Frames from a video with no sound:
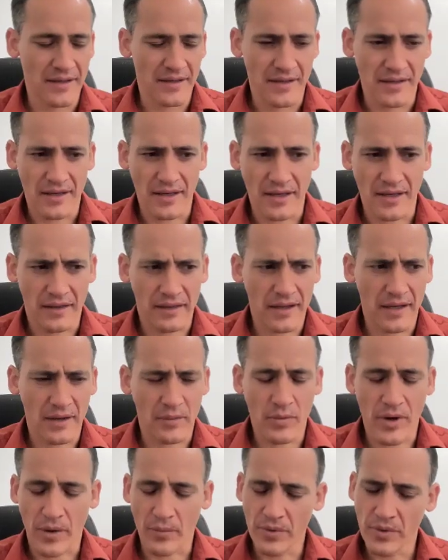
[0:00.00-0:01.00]
and to
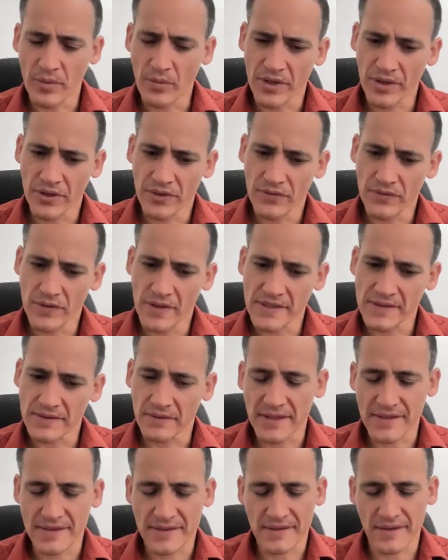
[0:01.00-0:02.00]
think, wow, we want to do this.
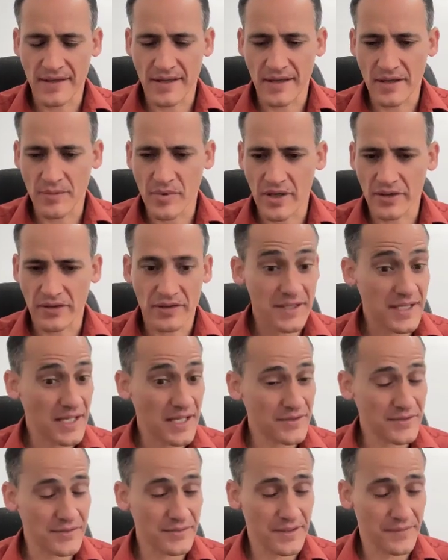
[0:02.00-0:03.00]
Let's think about our
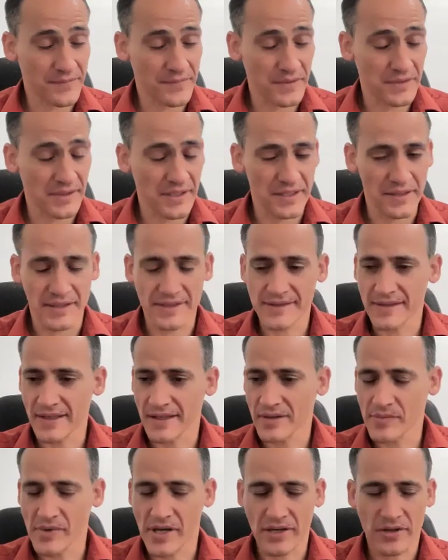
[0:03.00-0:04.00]
schedule differently. Let's
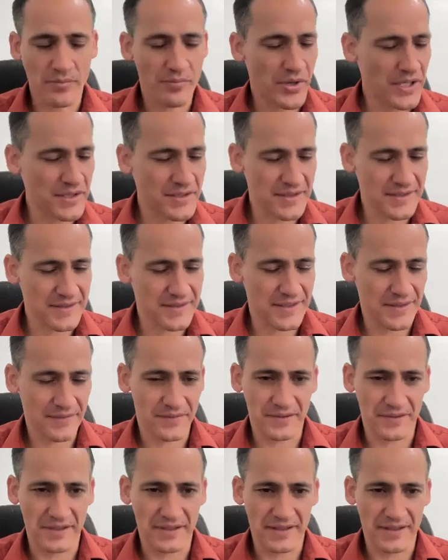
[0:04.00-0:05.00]
think about our budgets
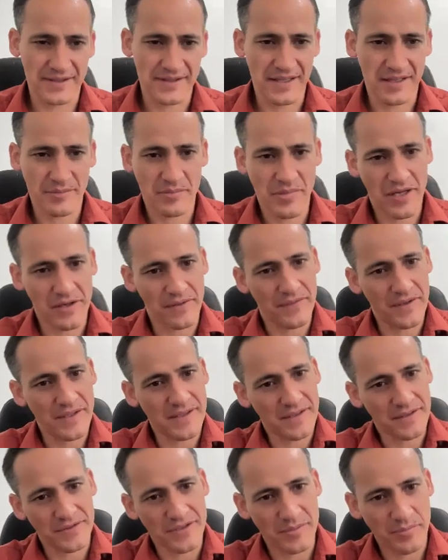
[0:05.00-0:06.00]
differently. Let's think about our
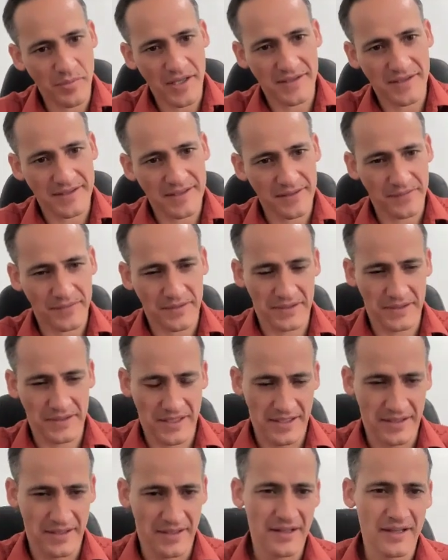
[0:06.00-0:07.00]
physical space
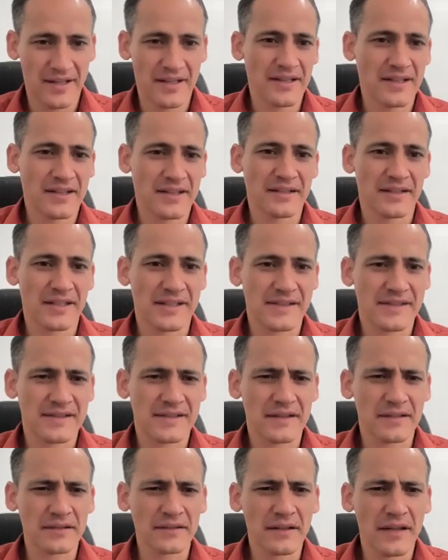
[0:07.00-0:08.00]
differently.
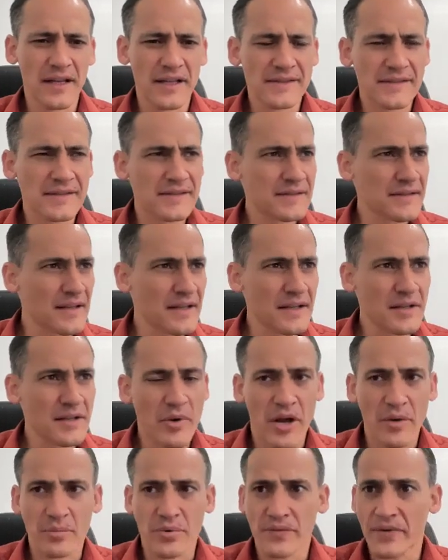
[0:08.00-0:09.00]
Let's think
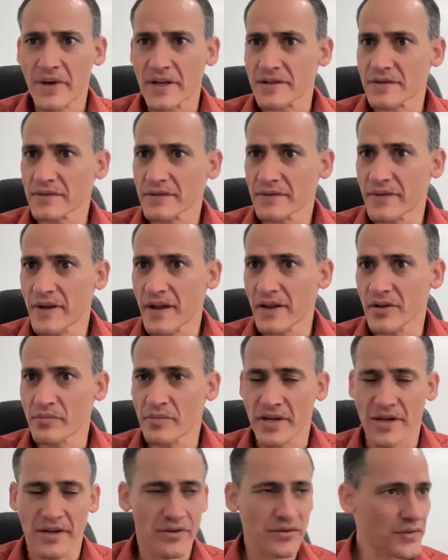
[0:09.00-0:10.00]
about professional
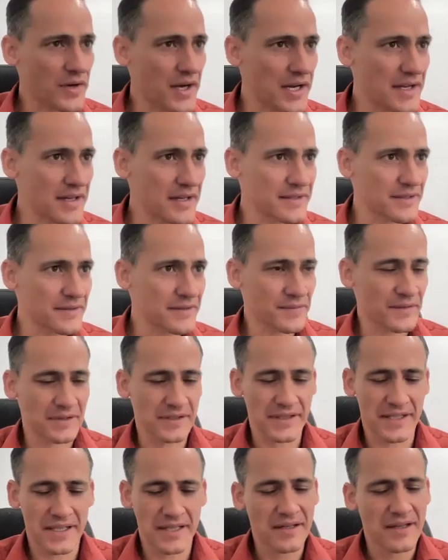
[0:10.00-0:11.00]
development and grading
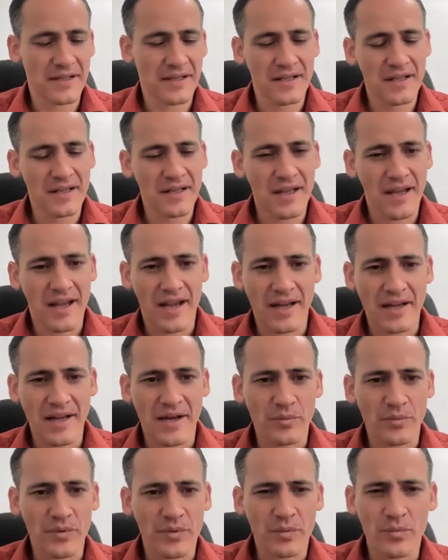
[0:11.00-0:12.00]
differently.
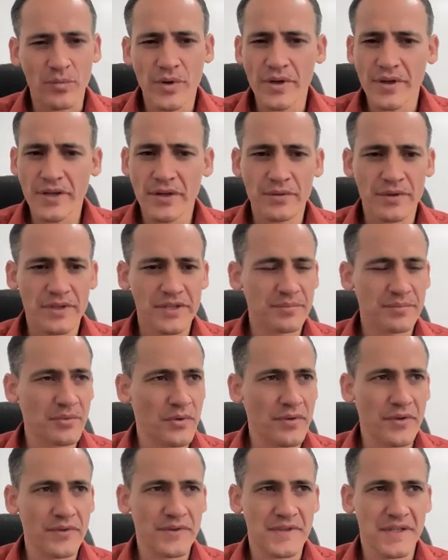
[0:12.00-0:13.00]
And we're willing to
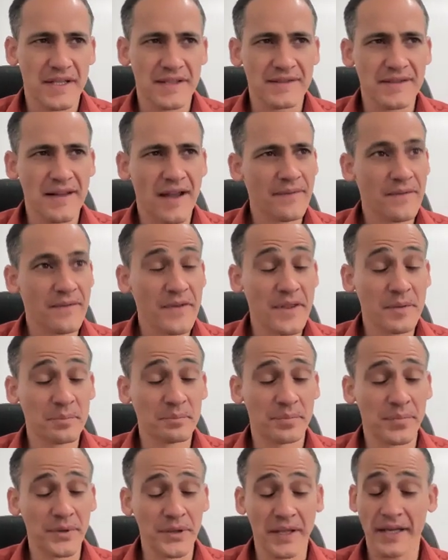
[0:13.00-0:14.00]
explore those things, not for the
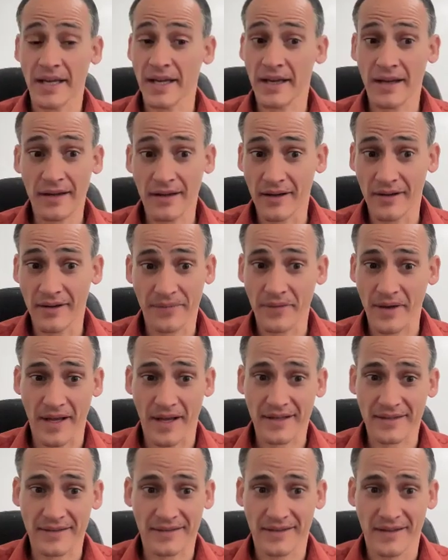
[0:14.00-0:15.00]
bling
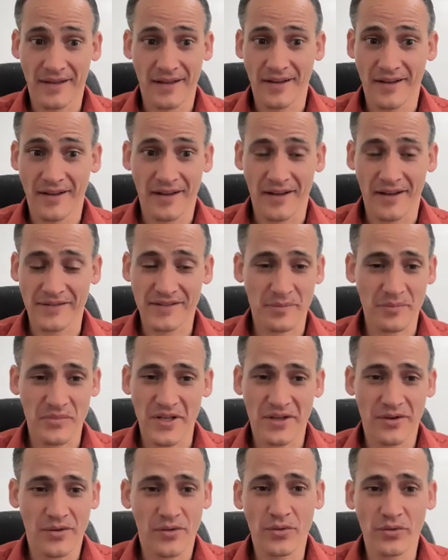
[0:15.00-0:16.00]
effect of
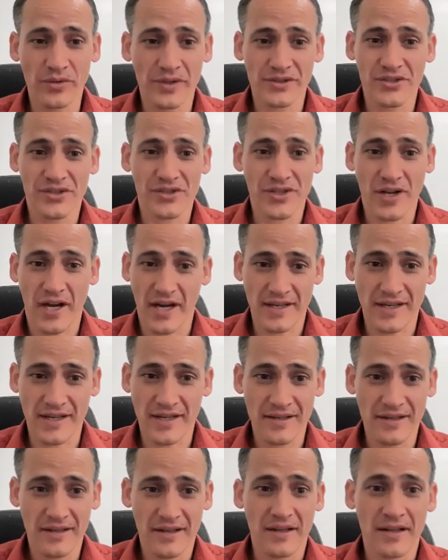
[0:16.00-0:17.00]
something cool and
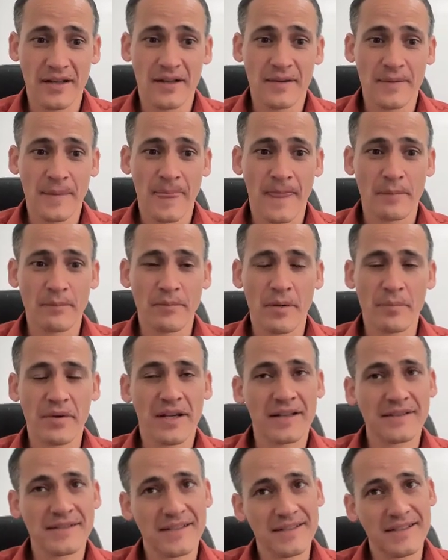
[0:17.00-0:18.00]
shiny, but
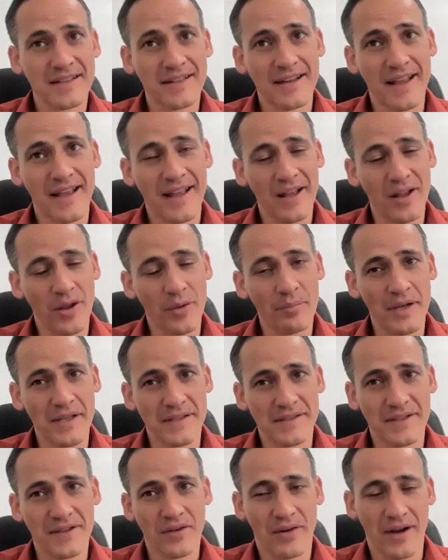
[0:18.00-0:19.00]
because it's going to help
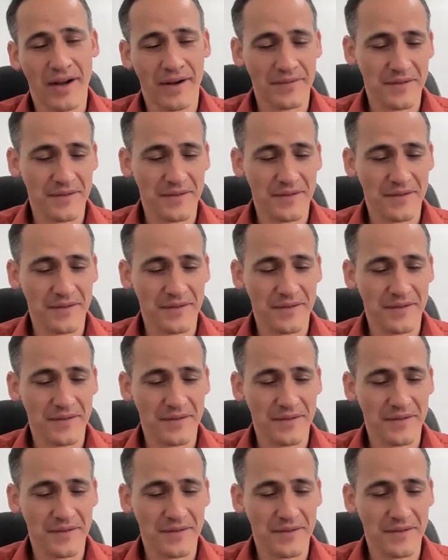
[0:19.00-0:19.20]
us go after